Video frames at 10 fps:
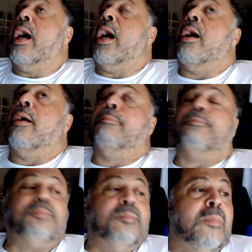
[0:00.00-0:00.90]

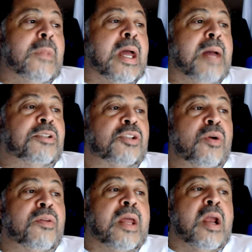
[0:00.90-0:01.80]
Um, I'm
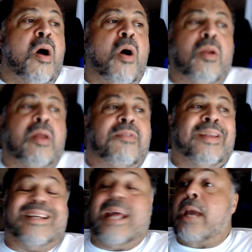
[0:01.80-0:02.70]
sure that all of
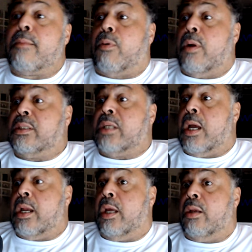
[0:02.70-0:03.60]
the Dak
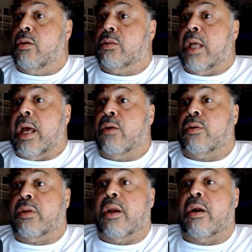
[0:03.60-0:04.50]
Prescott haters
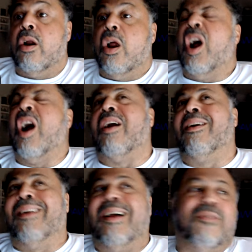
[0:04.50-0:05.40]
out there are
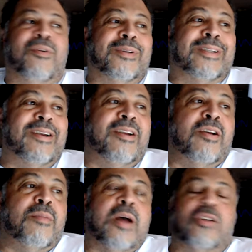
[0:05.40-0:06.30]
loving what they're
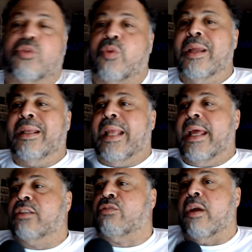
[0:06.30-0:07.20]
hearing about Trey
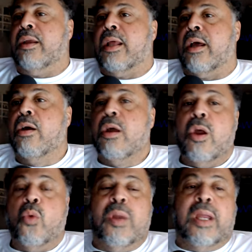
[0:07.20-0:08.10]
Lance right now.
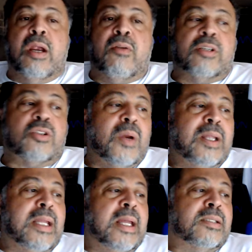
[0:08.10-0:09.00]
We hear that Trey
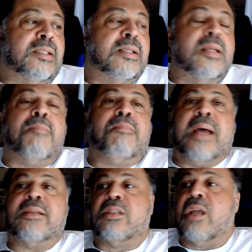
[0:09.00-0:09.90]
Lance is in the
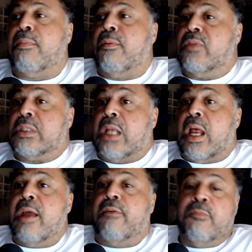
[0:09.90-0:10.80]
best shape of his
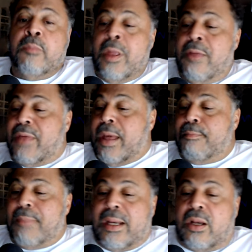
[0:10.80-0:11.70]
life, that
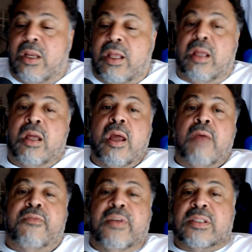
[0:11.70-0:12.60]
mentally,
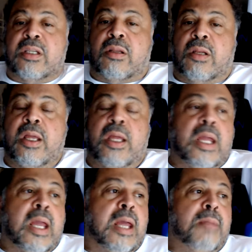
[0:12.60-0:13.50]

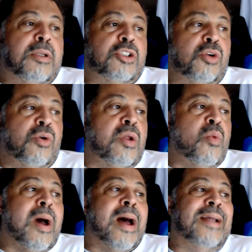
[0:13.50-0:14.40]
physically, and
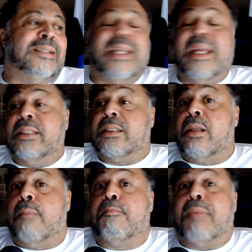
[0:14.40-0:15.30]
maturity-wise, he is in
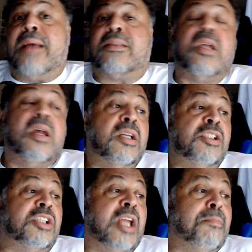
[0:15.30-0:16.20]
the best
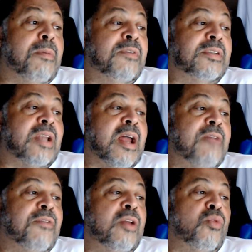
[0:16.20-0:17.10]
shape of his
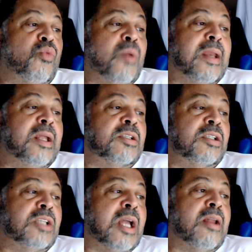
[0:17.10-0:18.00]
life and ready to
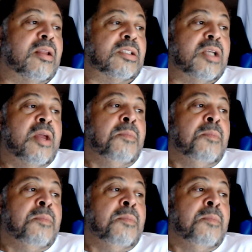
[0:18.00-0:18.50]
challenge.